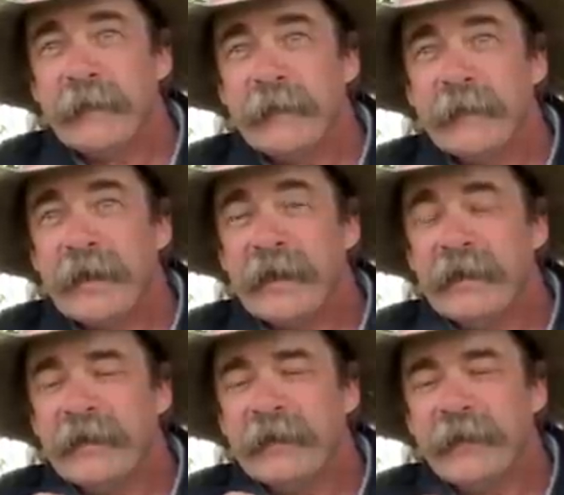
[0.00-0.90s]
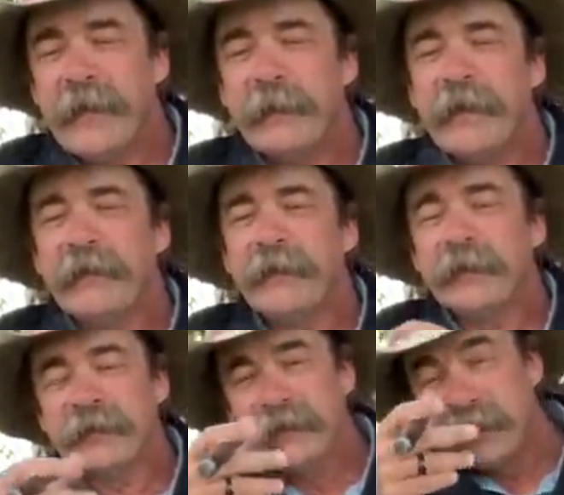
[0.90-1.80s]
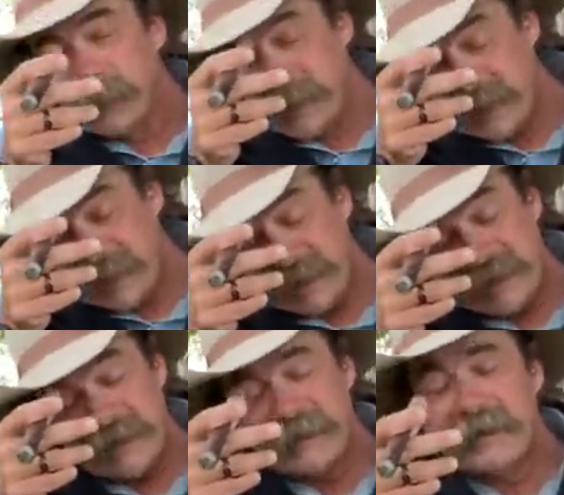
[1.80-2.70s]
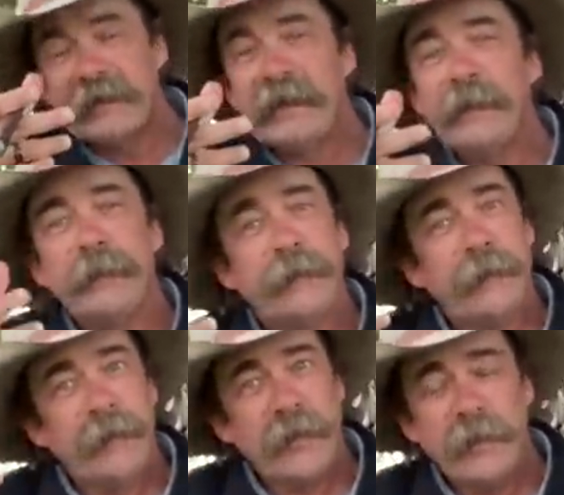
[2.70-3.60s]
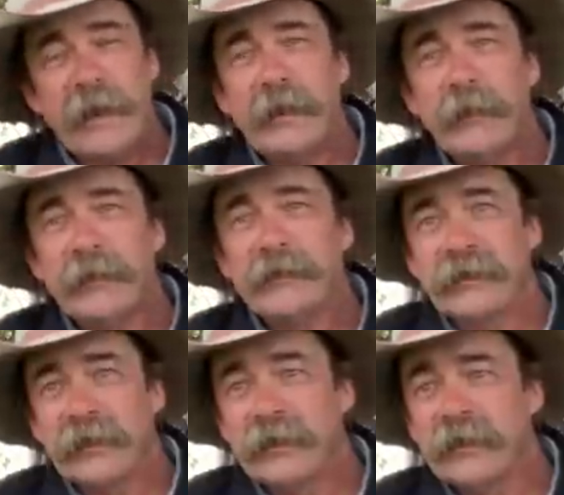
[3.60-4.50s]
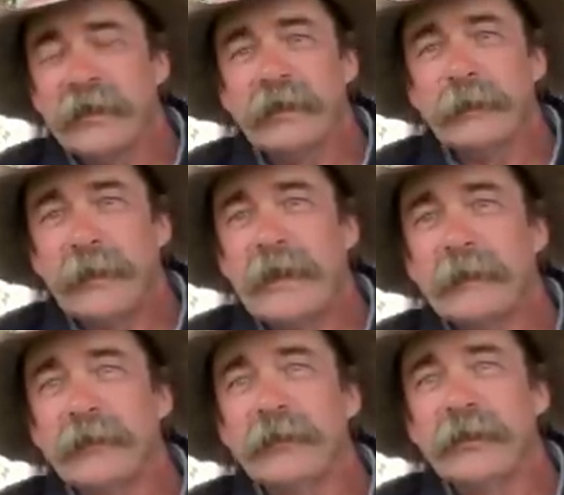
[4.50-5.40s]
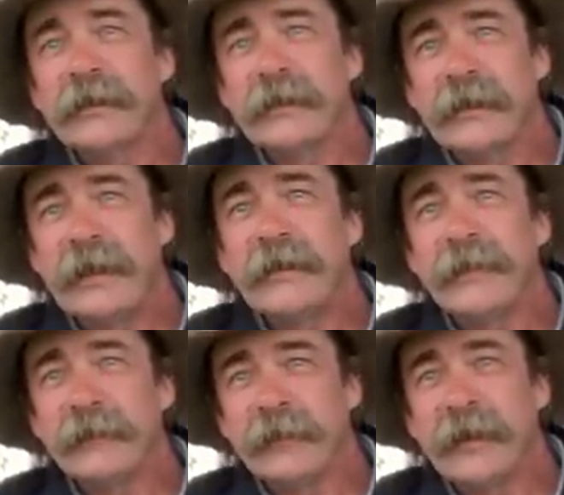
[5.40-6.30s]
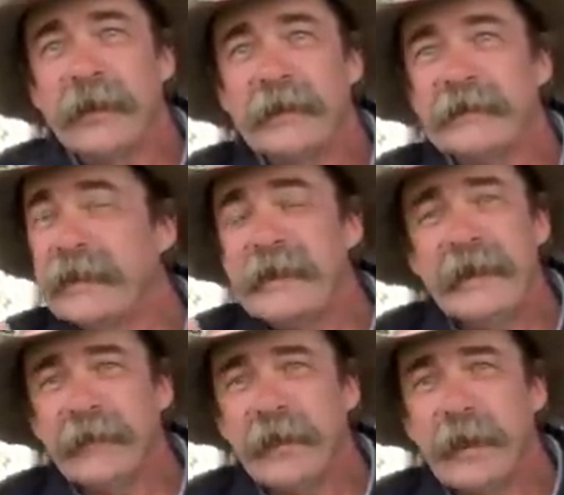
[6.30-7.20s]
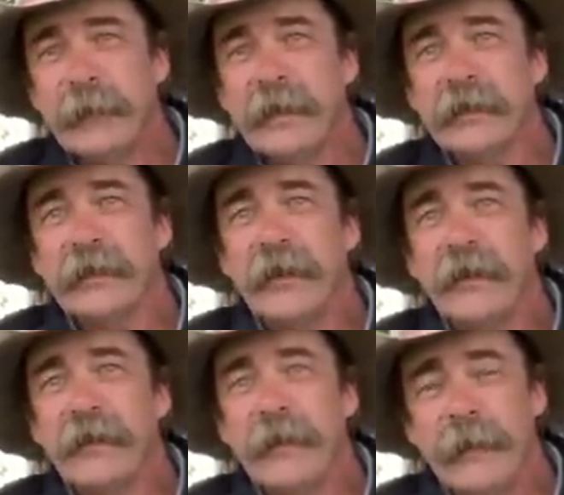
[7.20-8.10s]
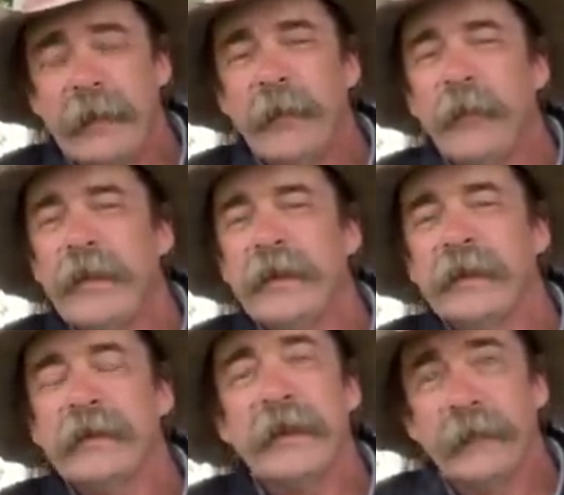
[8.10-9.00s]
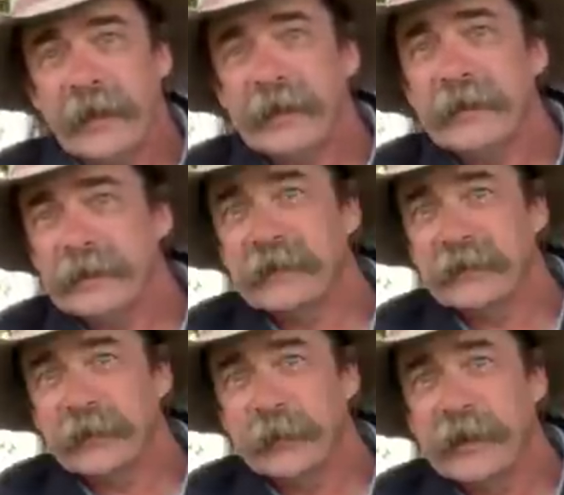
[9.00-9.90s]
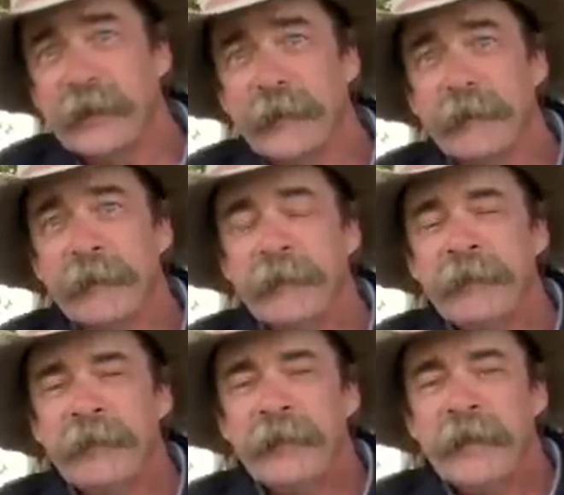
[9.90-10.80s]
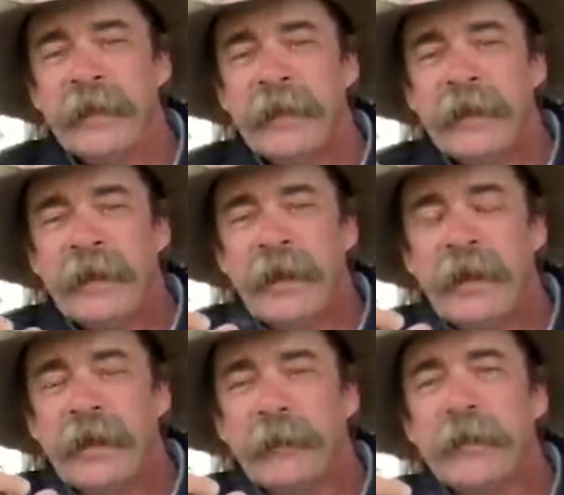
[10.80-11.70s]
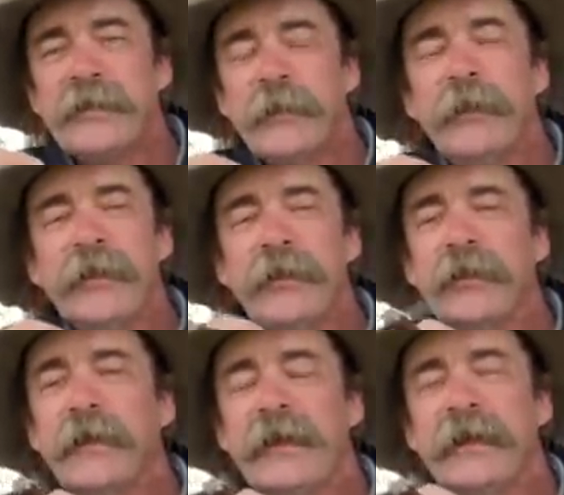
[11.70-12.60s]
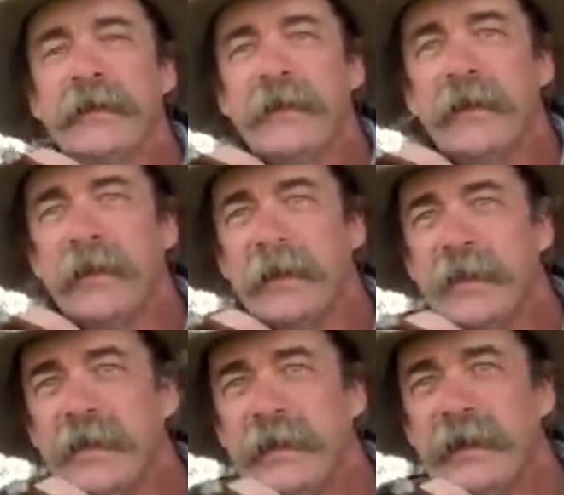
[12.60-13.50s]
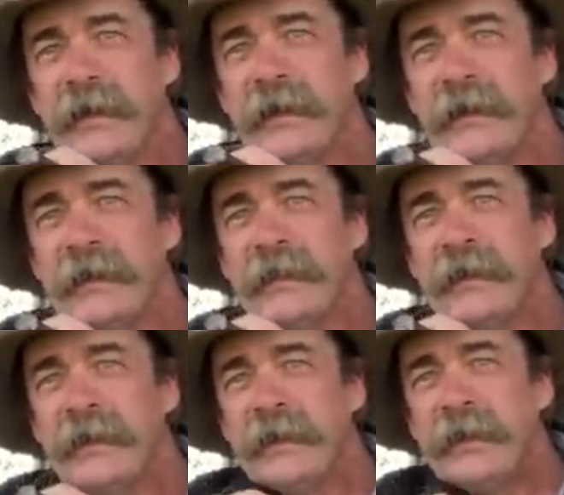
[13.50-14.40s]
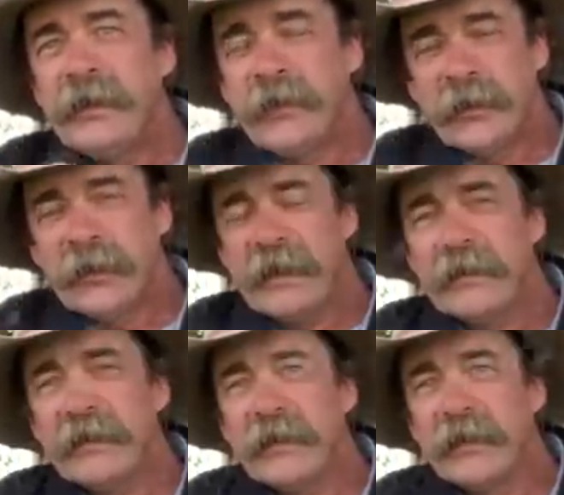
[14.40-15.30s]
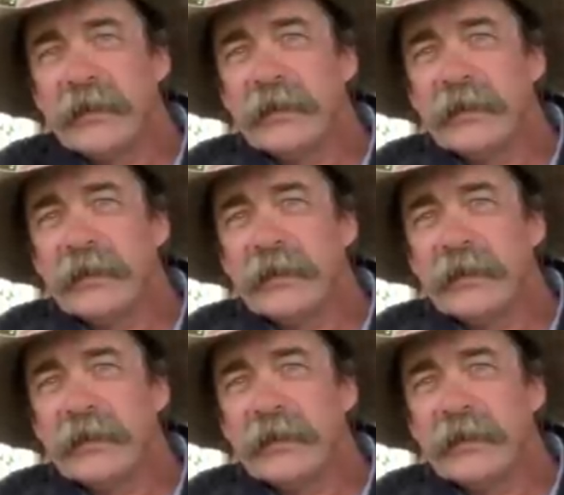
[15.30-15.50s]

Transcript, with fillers: Okay, if that metaphor is a little bit deep, you might want to start looking at the Bible and look at the life of Christ. He never got bucked off, and maybe we can take riding lessons from him. Uh, but but you're going to hit the dirt. You're going to hit the dirt.